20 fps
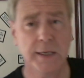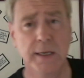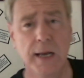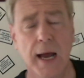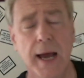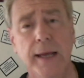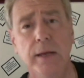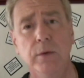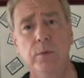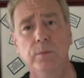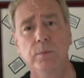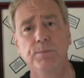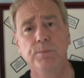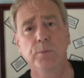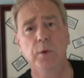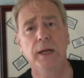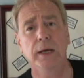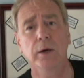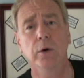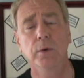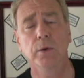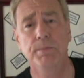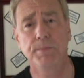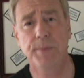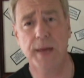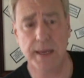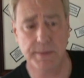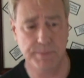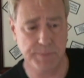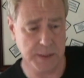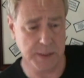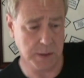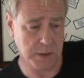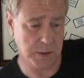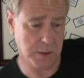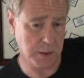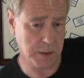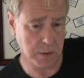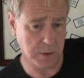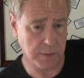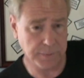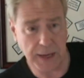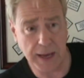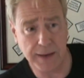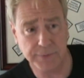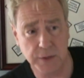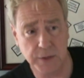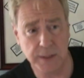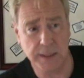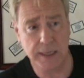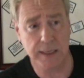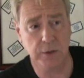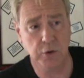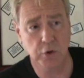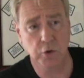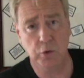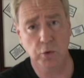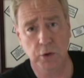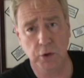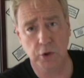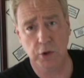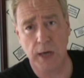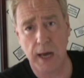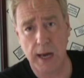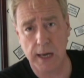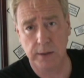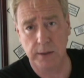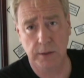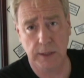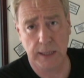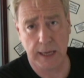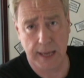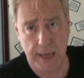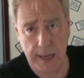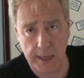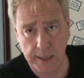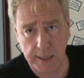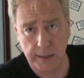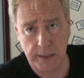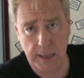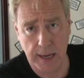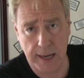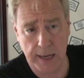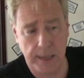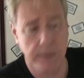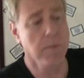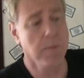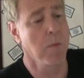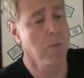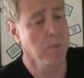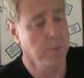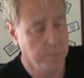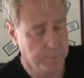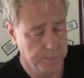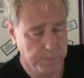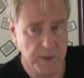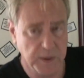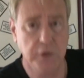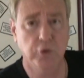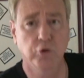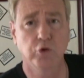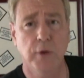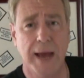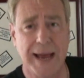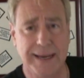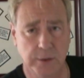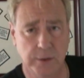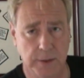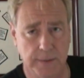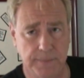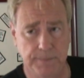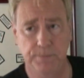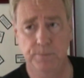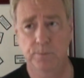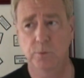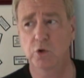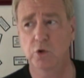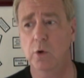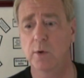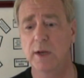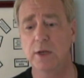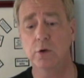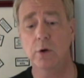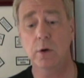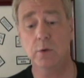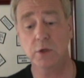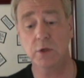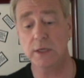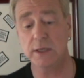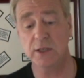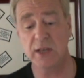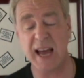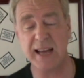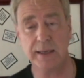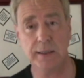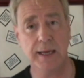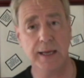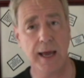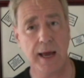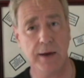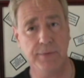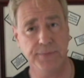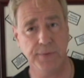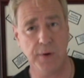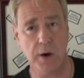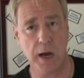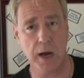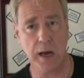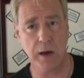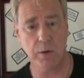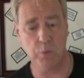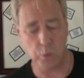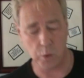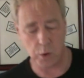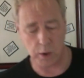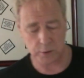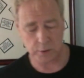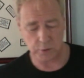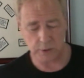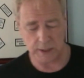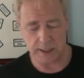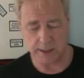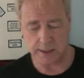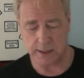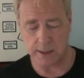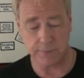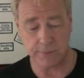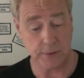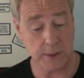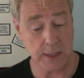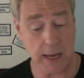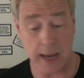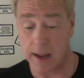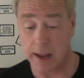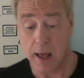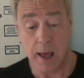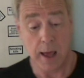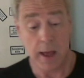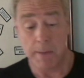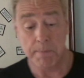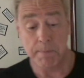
at night when I go to bed because, you know, if I have to take a short jog to the head at night, it tracks it. So it knows exactly how far I walk on any given day.